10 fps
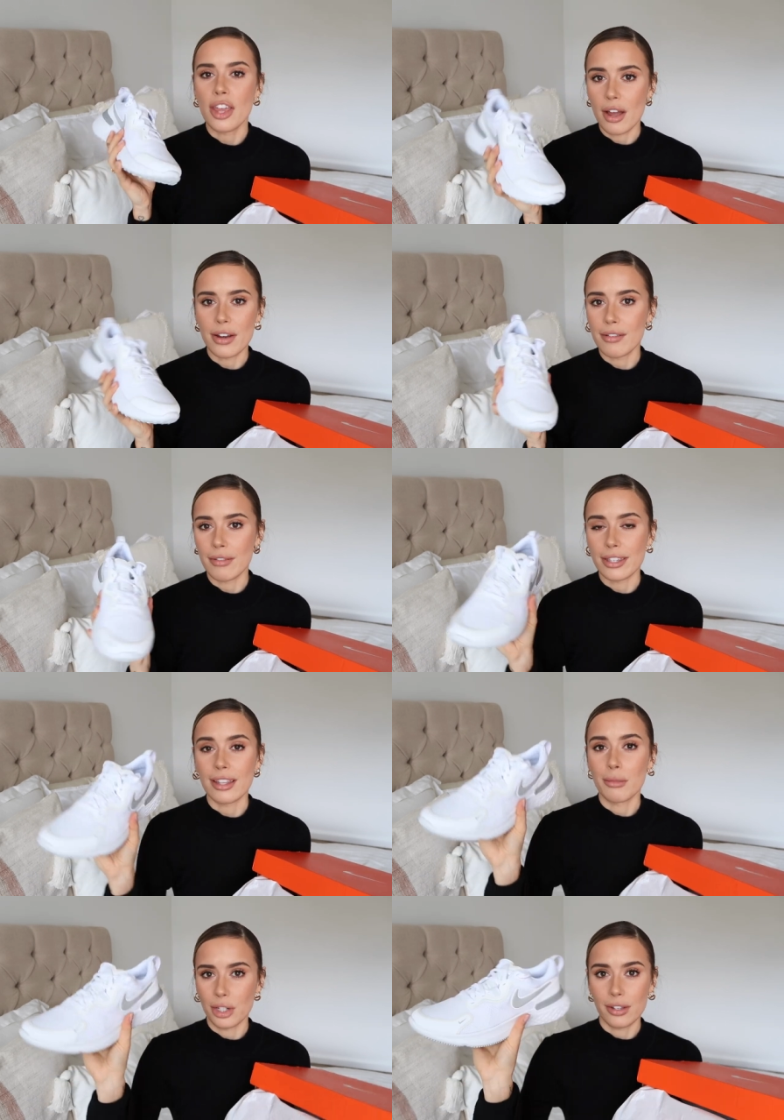The only
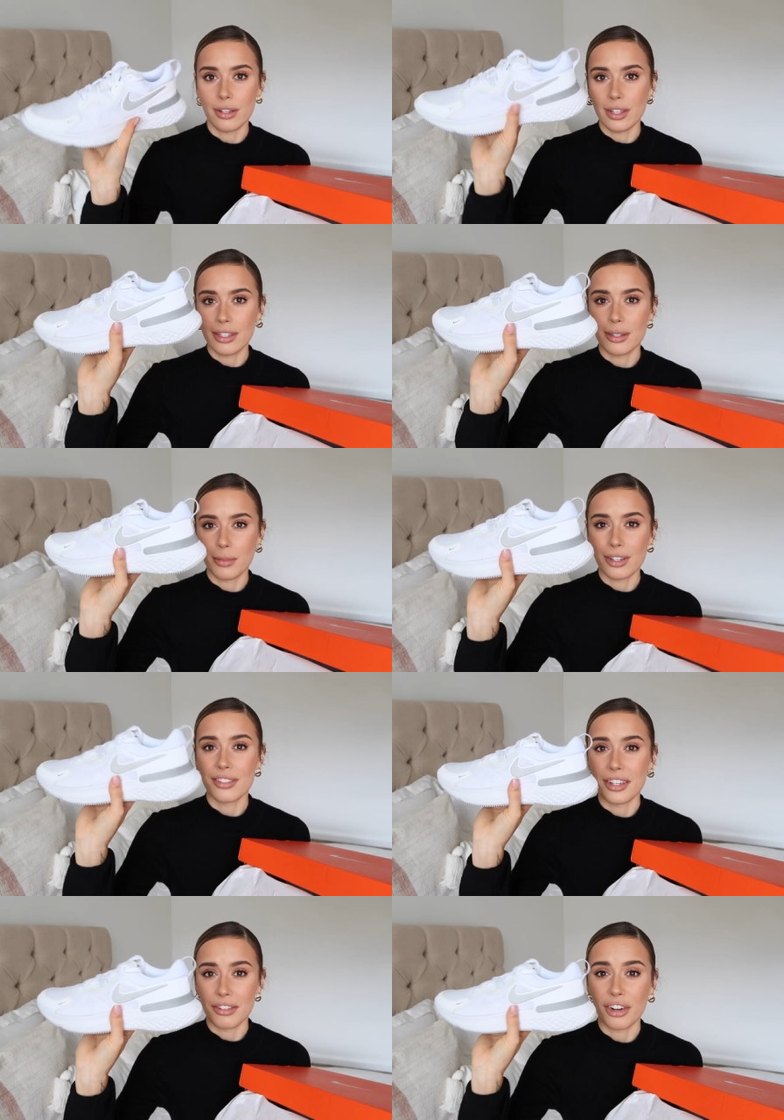reason I'm showing you these is
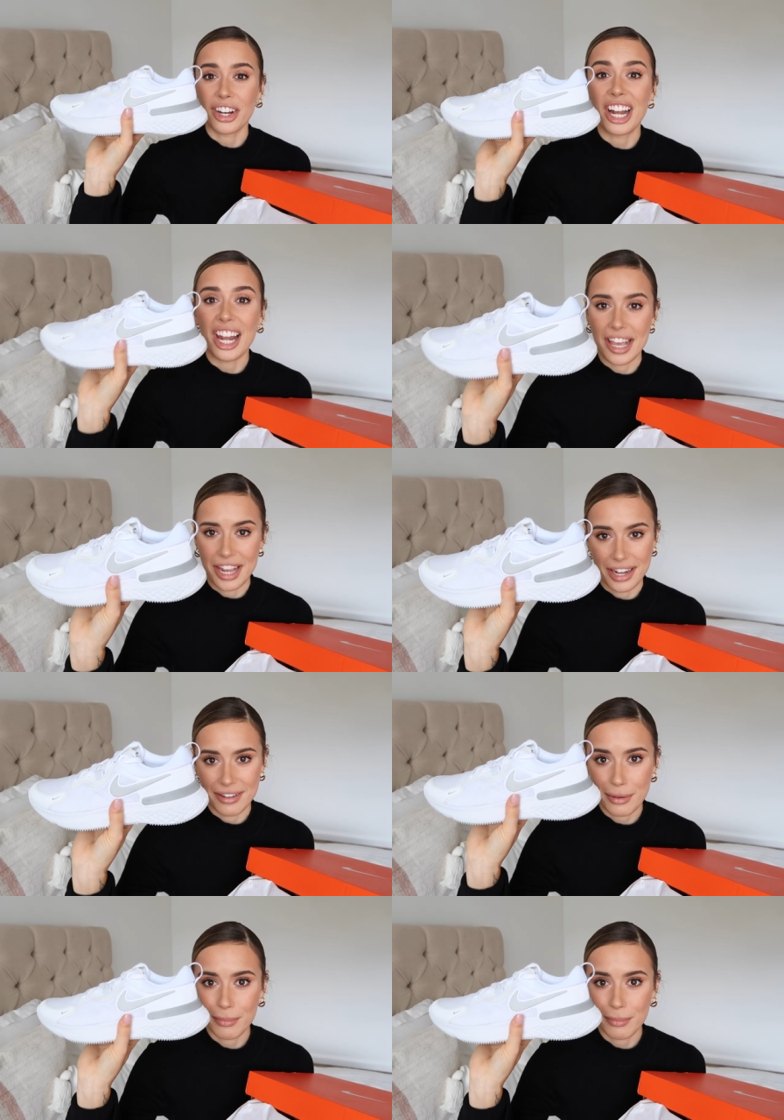because these are a clean